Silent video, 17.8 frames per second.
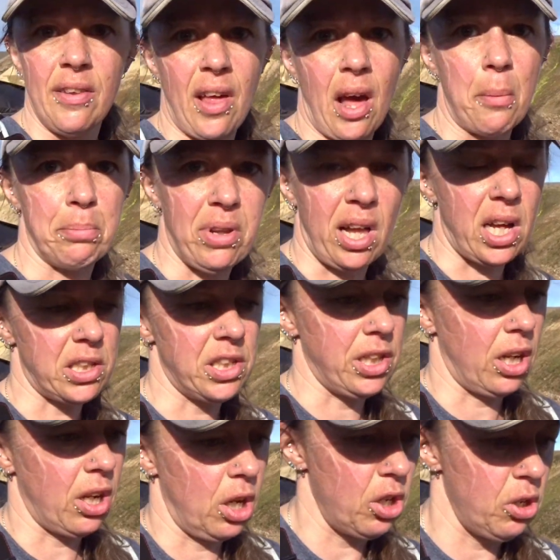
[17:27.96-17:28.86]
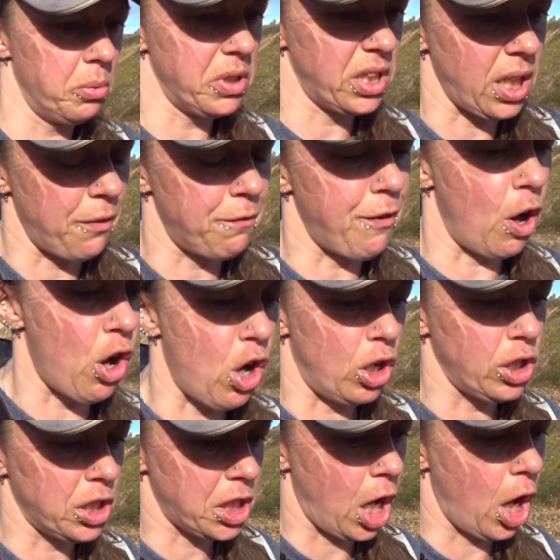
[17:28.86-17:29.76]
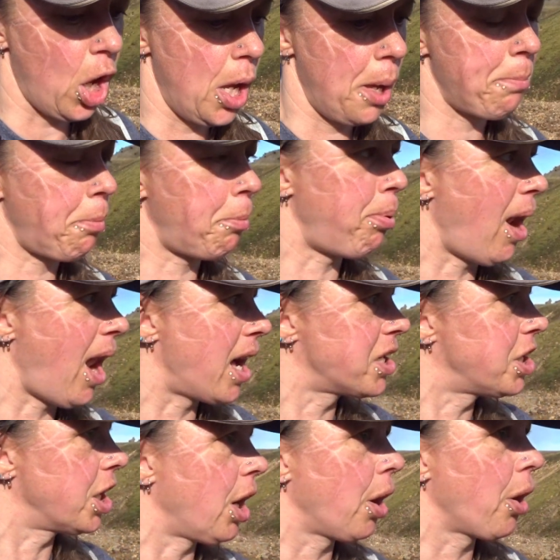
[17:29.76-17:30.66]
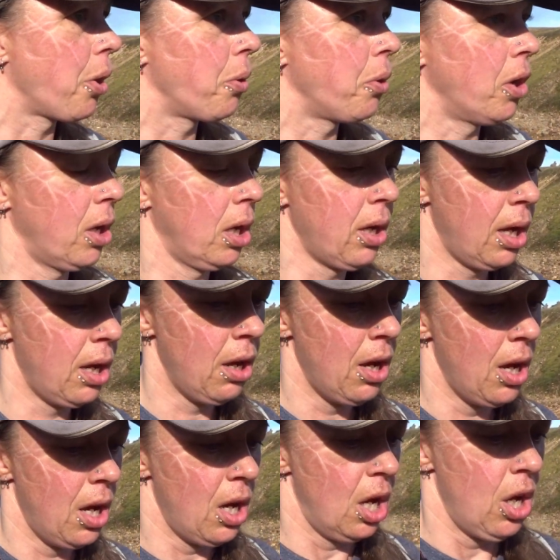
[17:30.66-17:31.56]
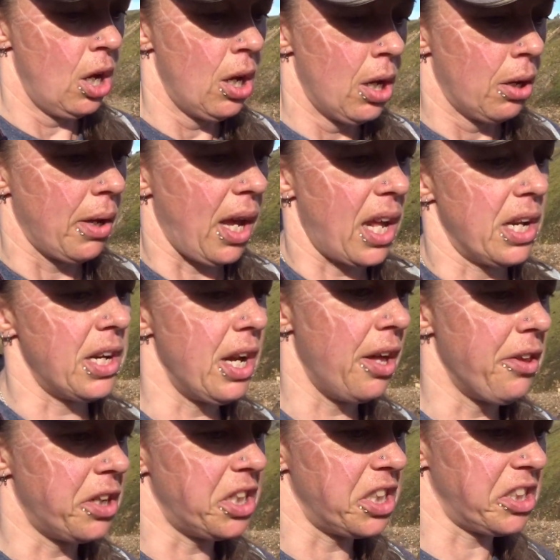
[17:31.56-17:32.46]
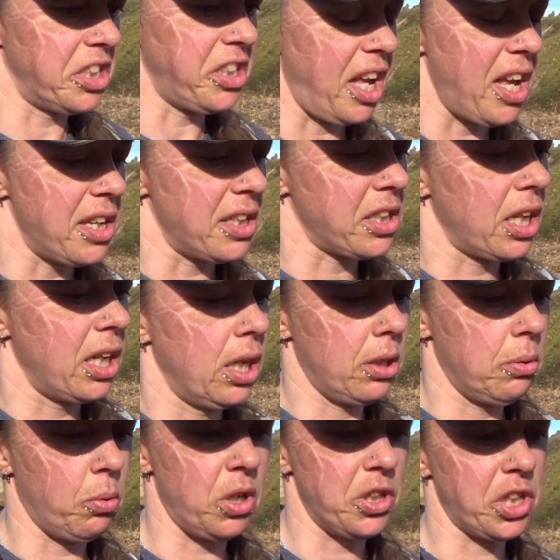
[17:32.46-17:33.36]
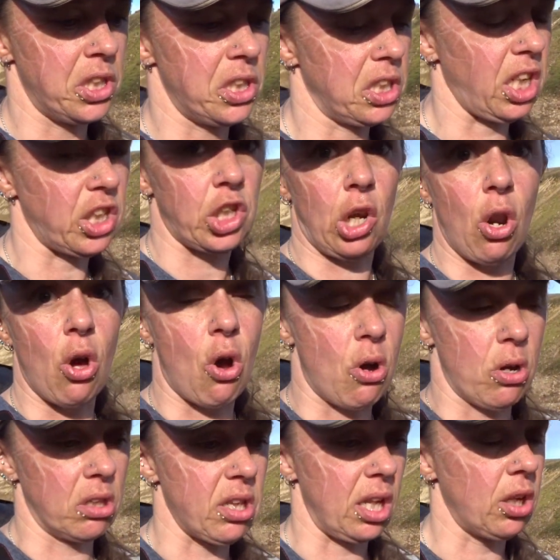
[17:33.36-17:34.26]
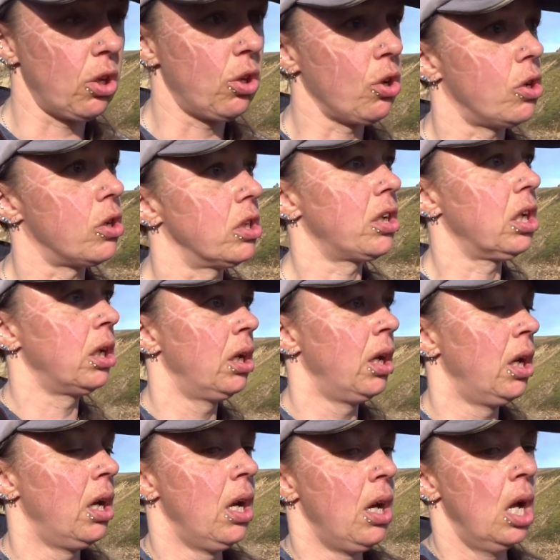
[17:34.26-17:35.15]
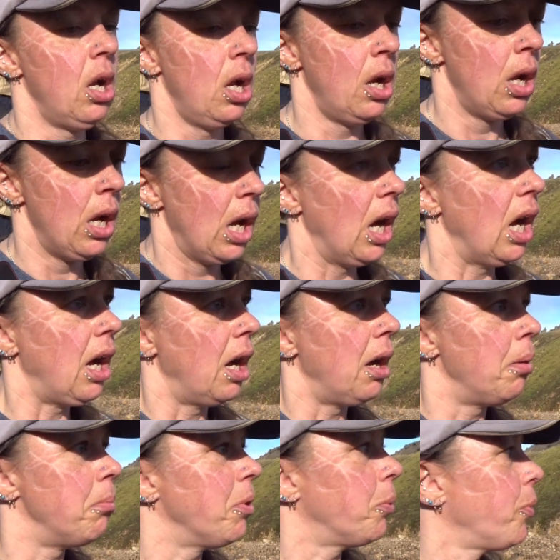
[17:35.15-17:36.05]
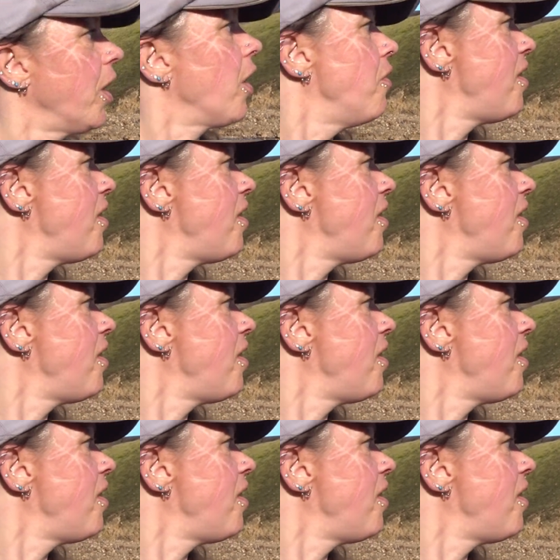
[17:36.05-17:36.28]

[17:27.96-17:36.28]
That plateau was a false hope plateau. We had another descent, wasn't as long, thank God. But we are